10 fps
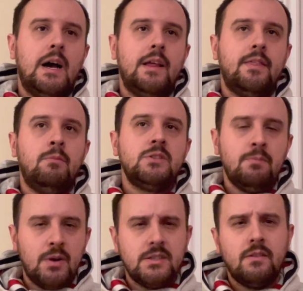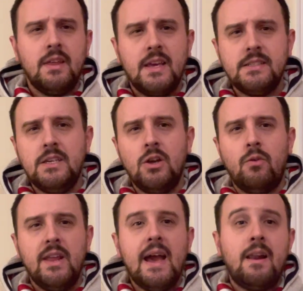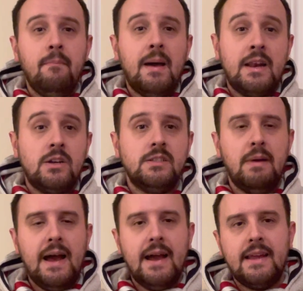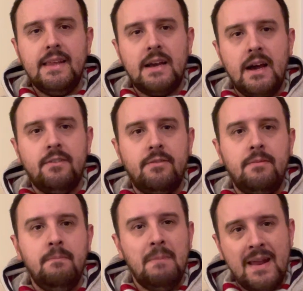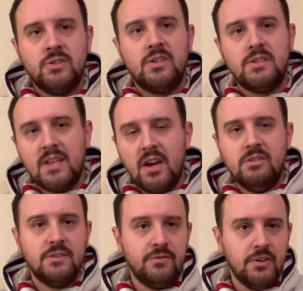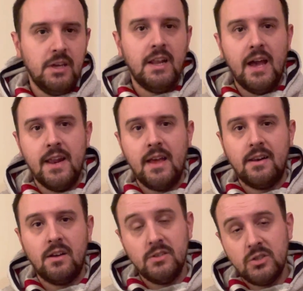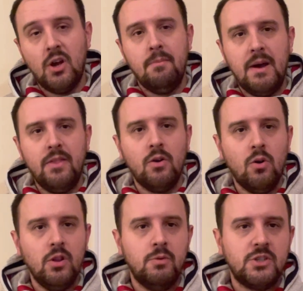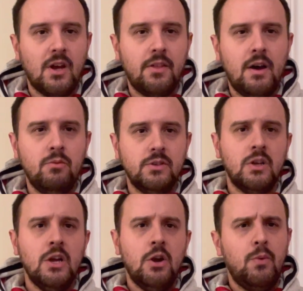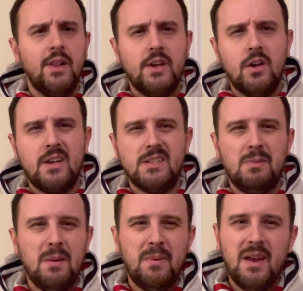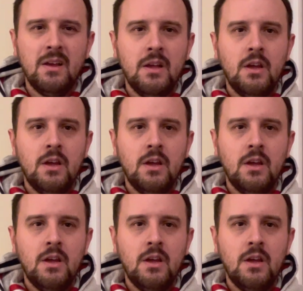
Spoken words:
The most impressive thing is he already had a man on his back, and he kind of managed to stay on his feet and slot it by the goalie, which I thought was really good, because Pepe,